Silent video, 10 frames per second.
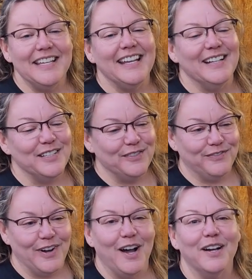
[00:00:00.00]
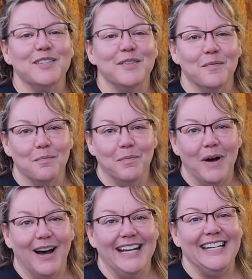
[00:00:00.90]
It is
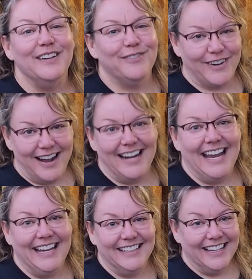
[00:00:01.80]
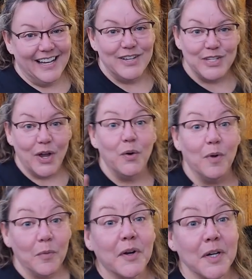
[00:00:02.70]
FOXBODY Friday. So
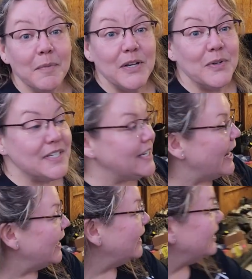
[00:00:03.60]
what we're going to be doing today